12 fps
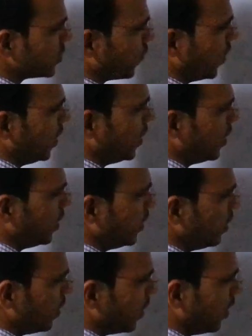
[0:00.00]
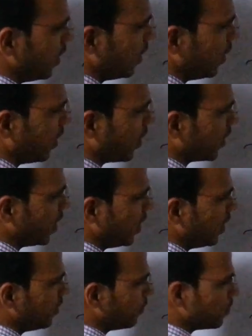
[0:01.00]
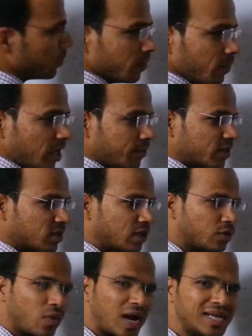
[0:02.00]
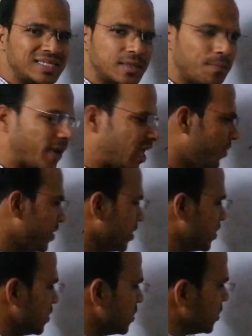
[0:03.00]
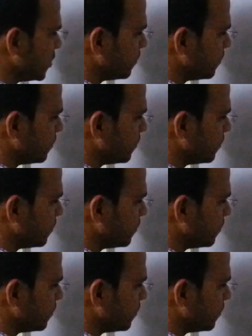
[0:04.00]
string. A, again, main method requires some parameters.